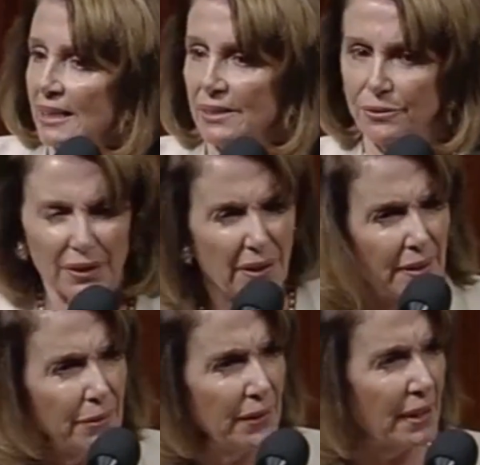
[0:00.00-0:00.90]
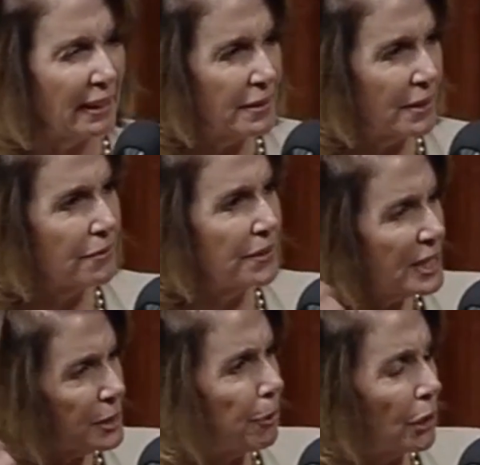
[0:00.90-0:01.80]
For
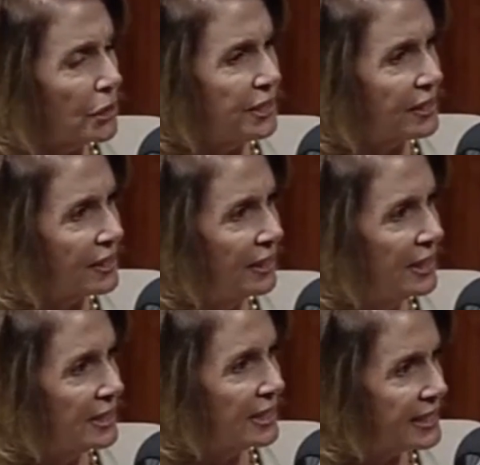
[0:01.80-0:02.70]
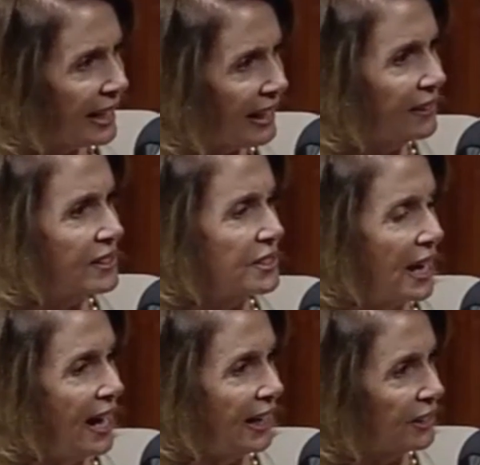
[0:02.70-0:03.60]
this person to take this
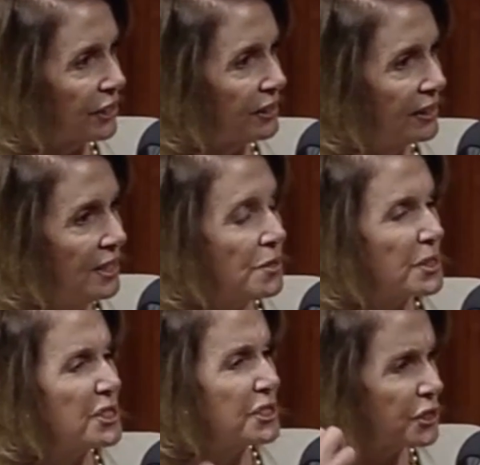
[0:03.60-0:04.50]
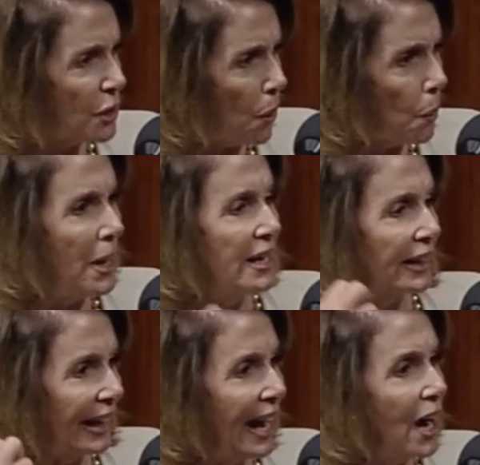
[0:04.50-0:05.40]
action was so
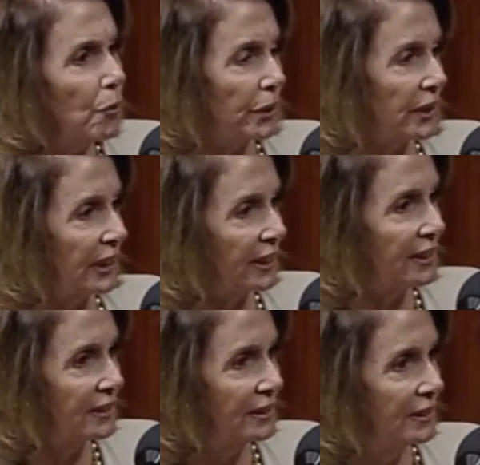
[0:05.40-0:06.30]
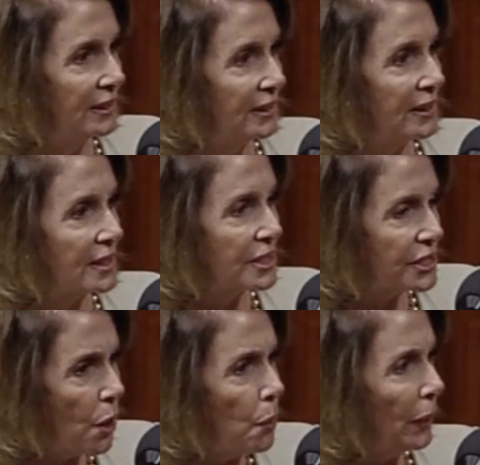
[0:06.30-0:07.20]
cowardly.
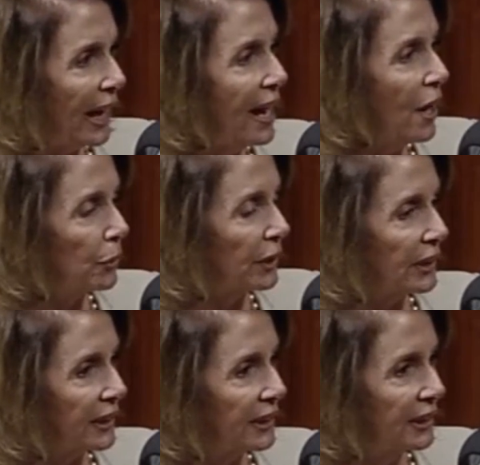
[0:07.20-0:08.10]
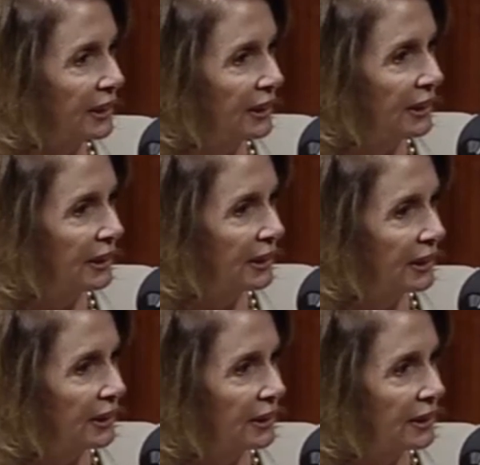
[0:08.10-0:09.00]
So cowardly.
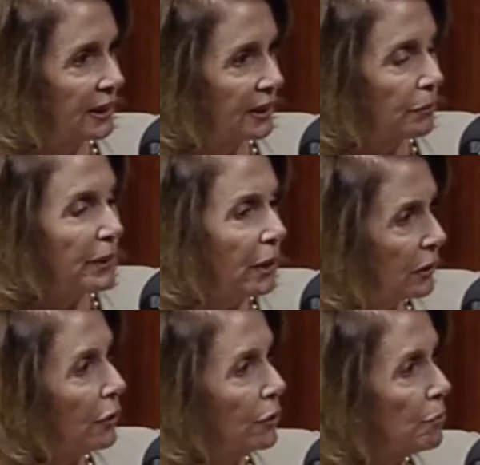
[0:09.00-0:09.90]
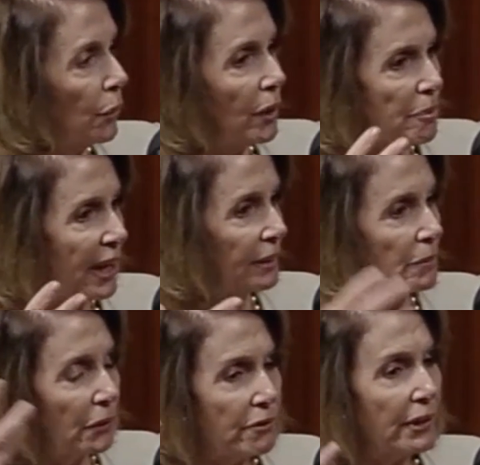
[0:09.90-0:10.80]
We'll learn more about
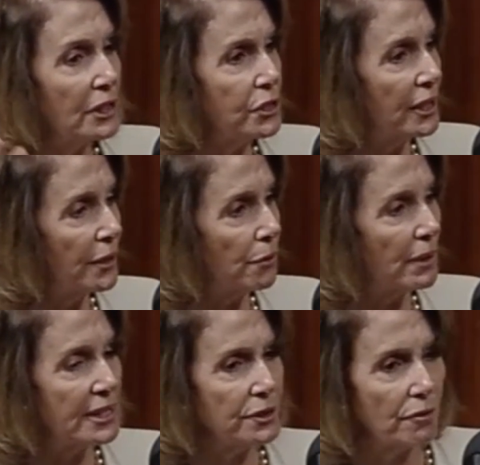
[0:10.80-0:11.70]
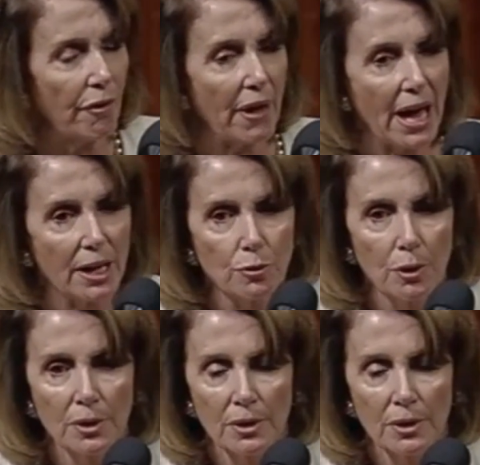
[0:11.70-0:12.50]
motivation and the rest of that.